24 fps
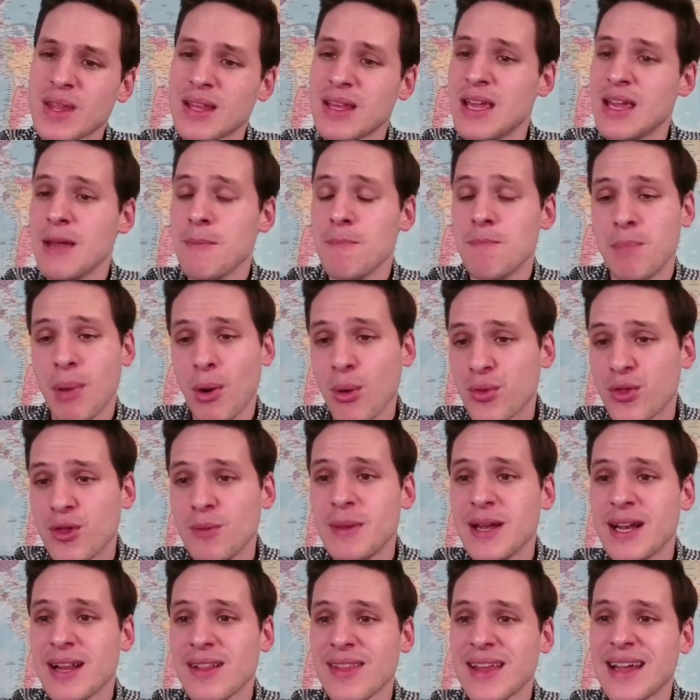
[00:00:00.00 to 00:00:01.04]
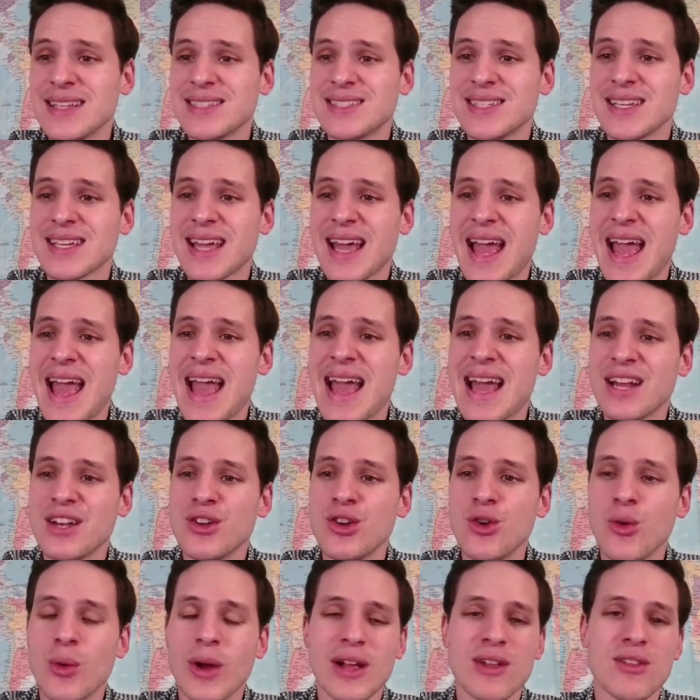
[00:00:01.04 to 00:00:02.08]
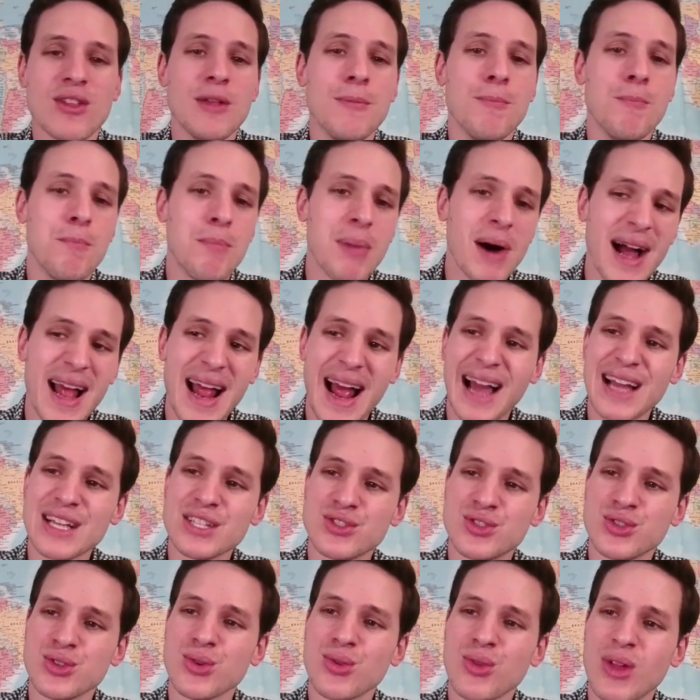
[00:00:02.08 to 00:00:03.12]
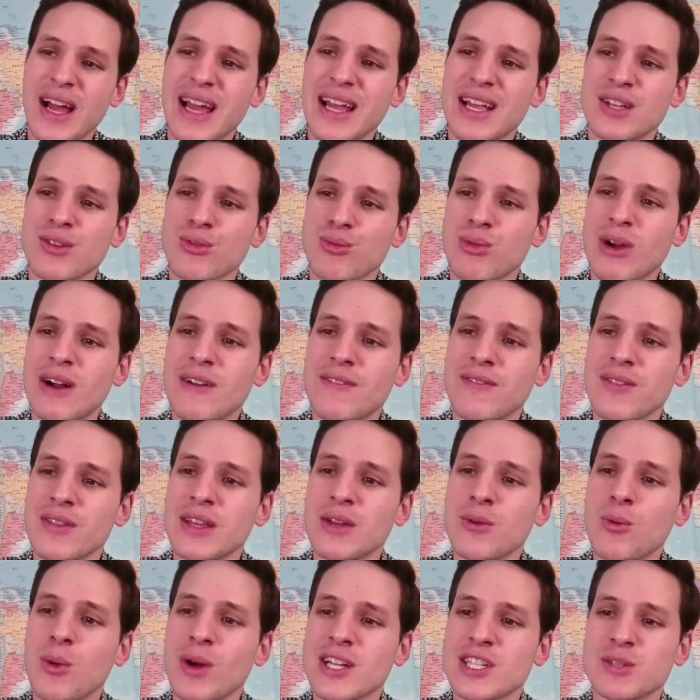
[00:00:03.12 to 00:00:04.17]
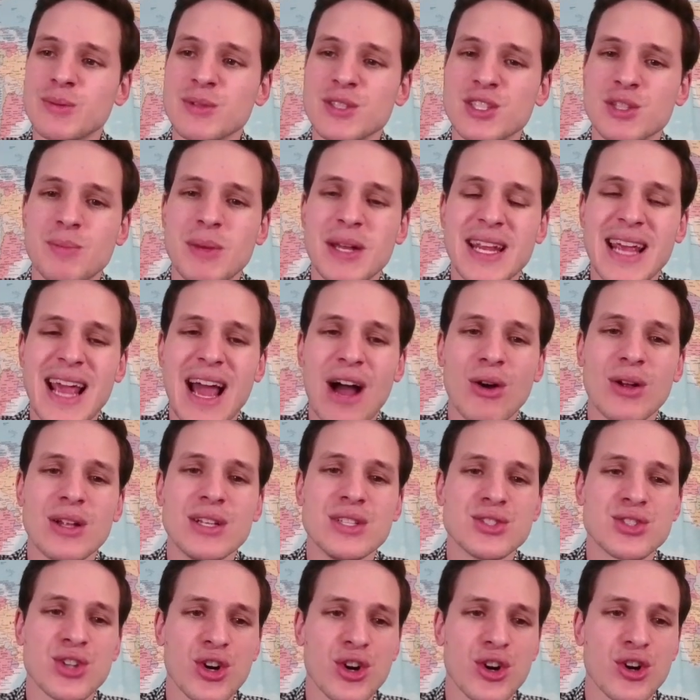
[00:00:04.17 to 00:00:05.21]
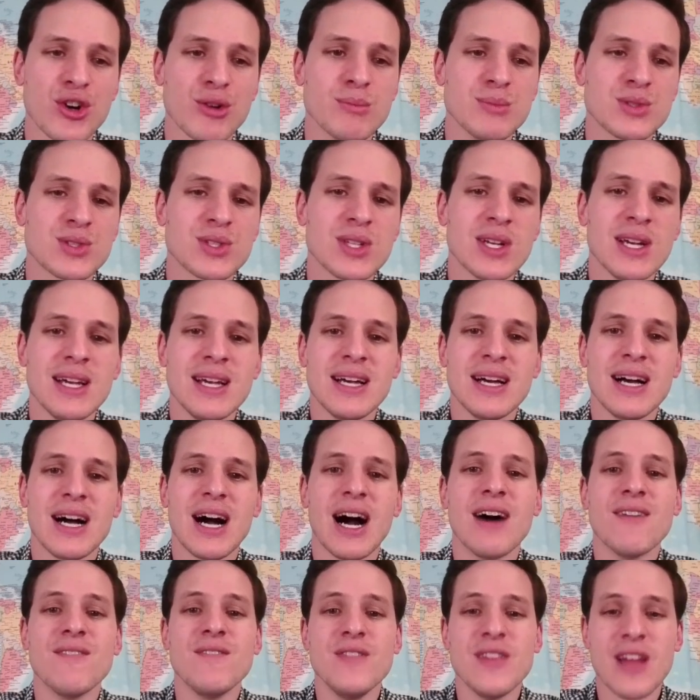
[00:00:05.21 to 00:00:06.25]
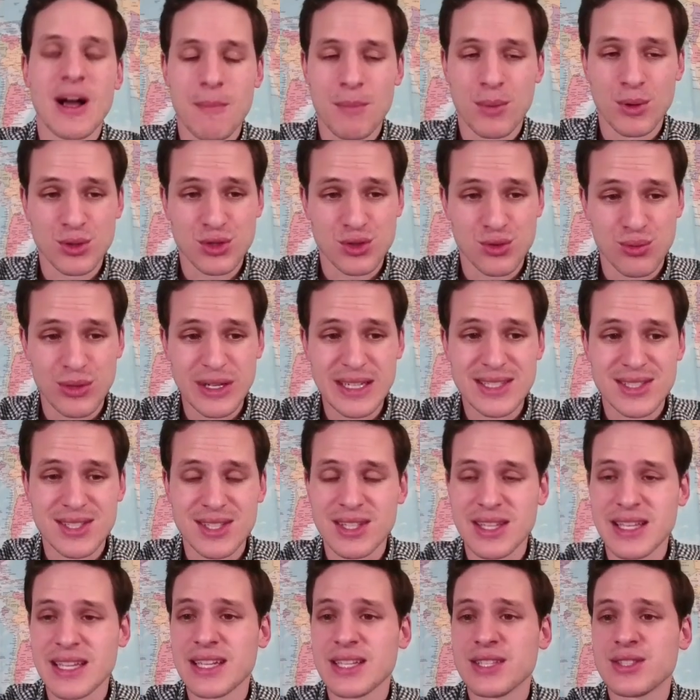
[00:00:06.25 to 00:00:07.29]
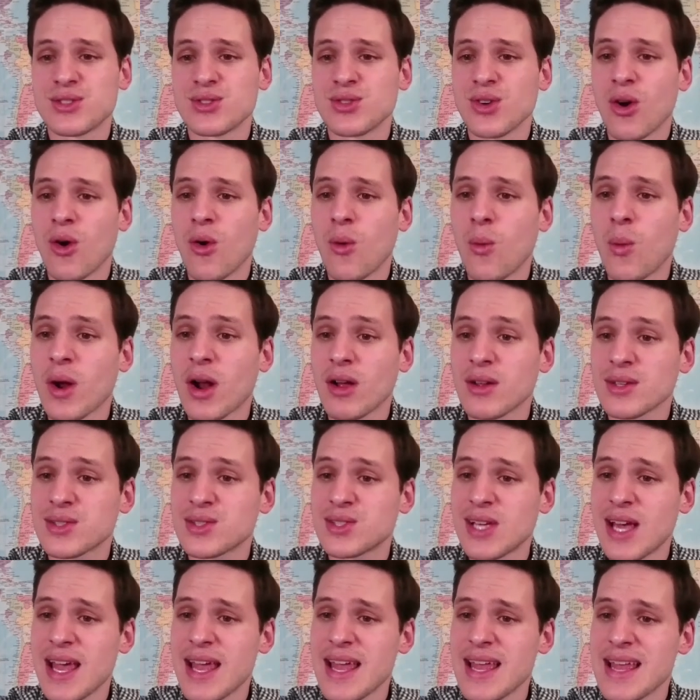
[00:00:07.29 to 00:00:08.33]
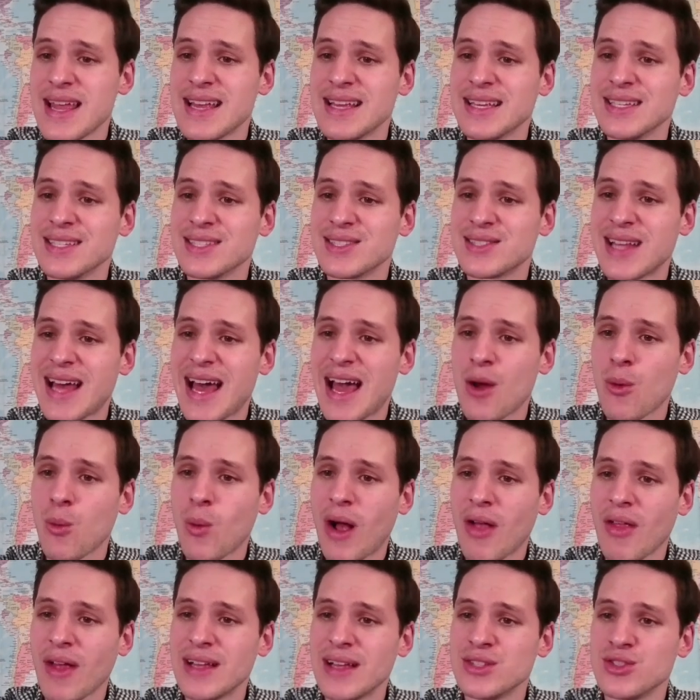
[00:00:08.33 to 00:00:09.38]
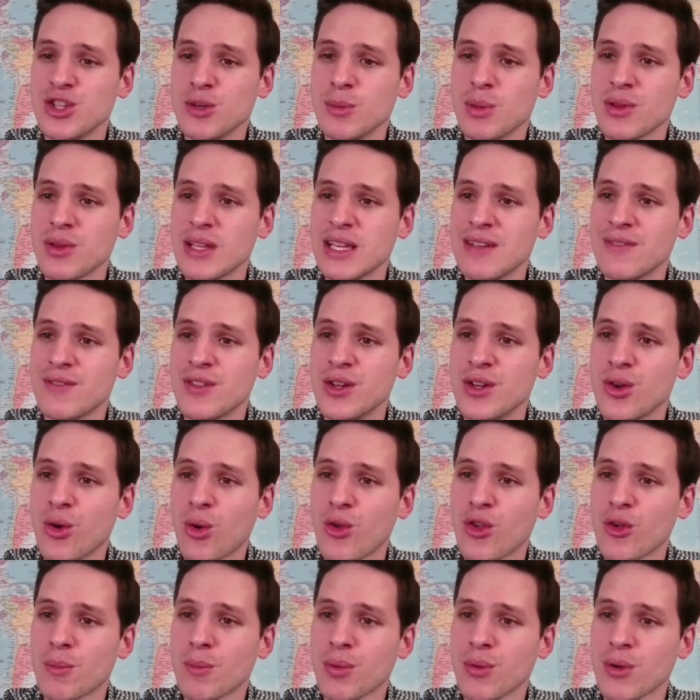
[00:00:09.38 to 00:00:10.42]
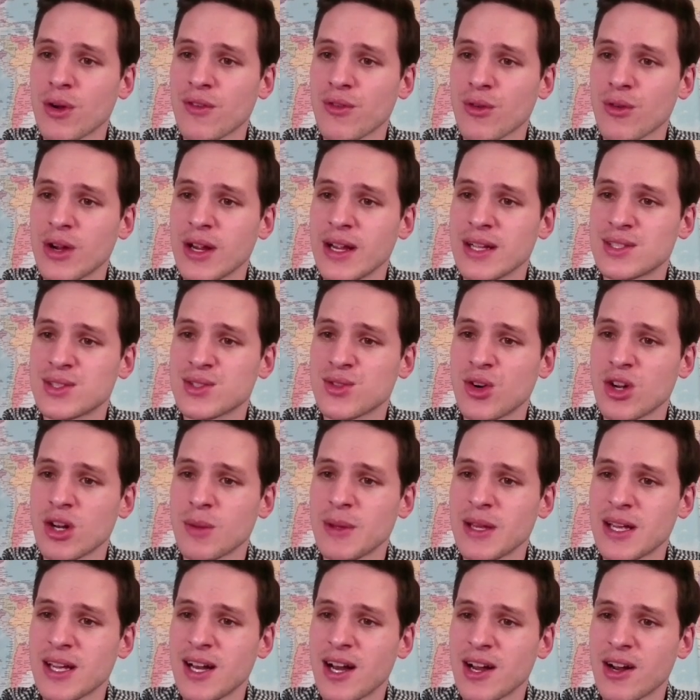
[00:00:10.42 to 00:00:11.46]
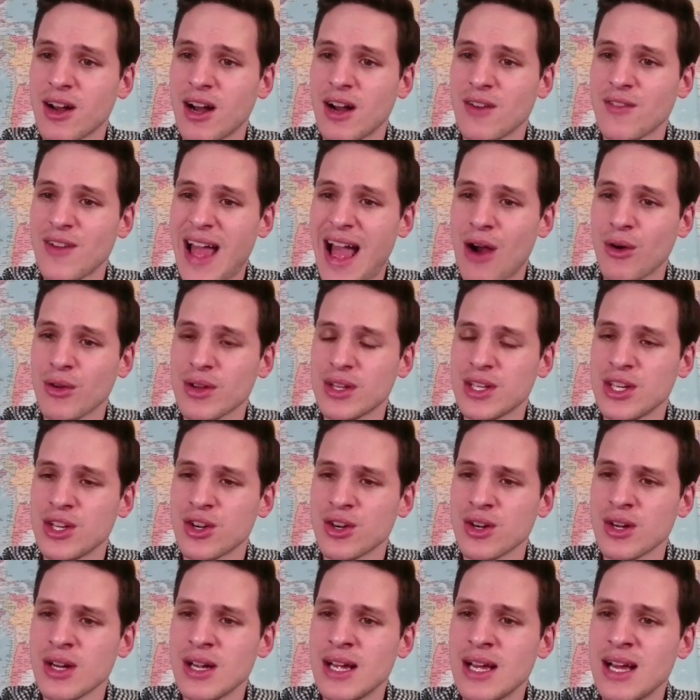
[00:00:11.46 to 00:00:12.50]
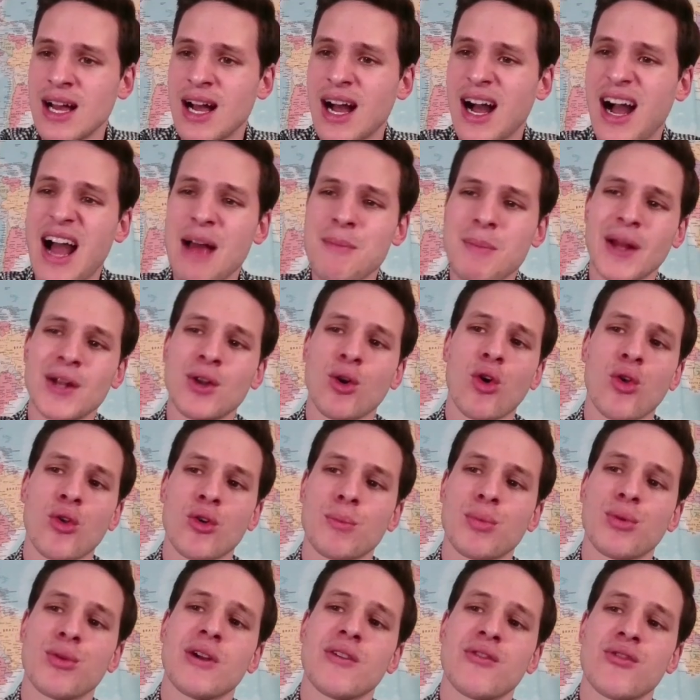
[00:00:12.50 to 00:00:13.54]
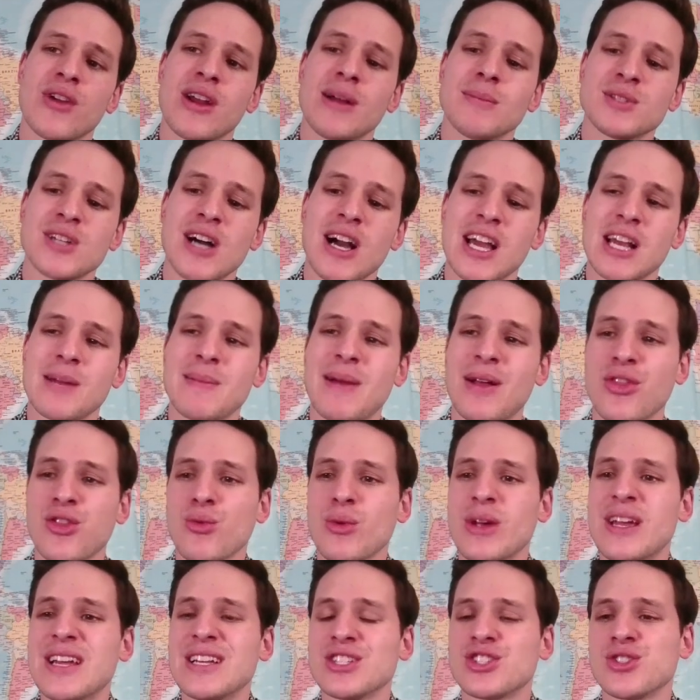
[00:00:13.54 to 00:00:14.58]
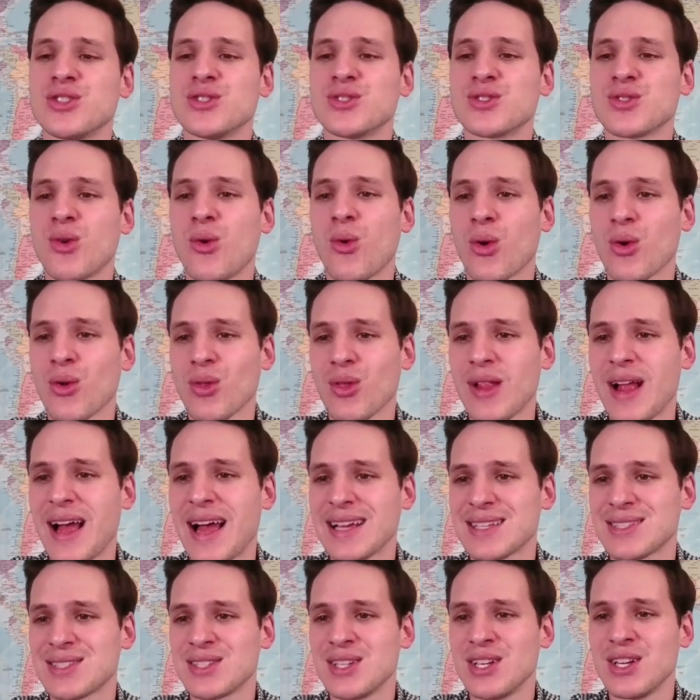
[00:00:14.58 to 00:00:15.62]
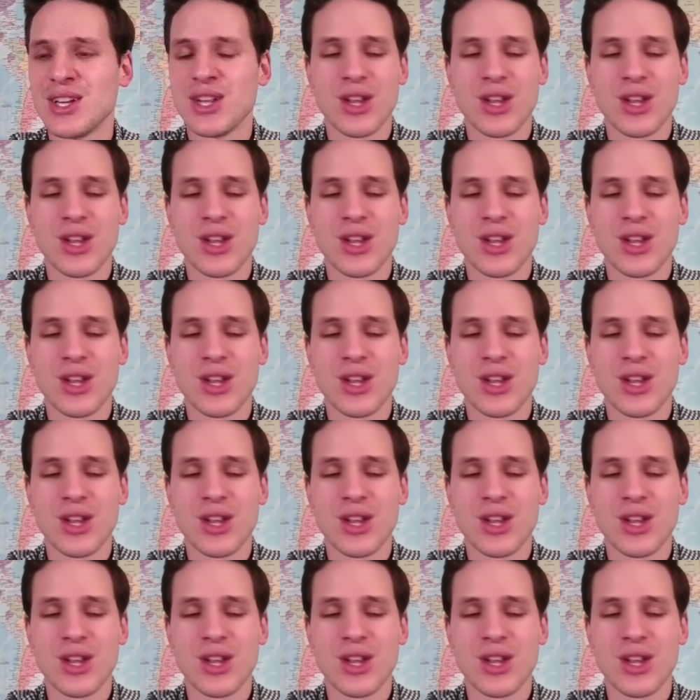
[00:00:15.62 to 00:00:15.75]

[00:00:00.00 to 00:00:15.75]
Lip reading: In both the Mid-Atlantic and New England, but I do like roughly what it's been spitting out in terms of numbers recently. So what I'll say is that while I do believe the northern periphery, it's going to be cut off out here, and by northern periphery, I'm talking about 3 inches or less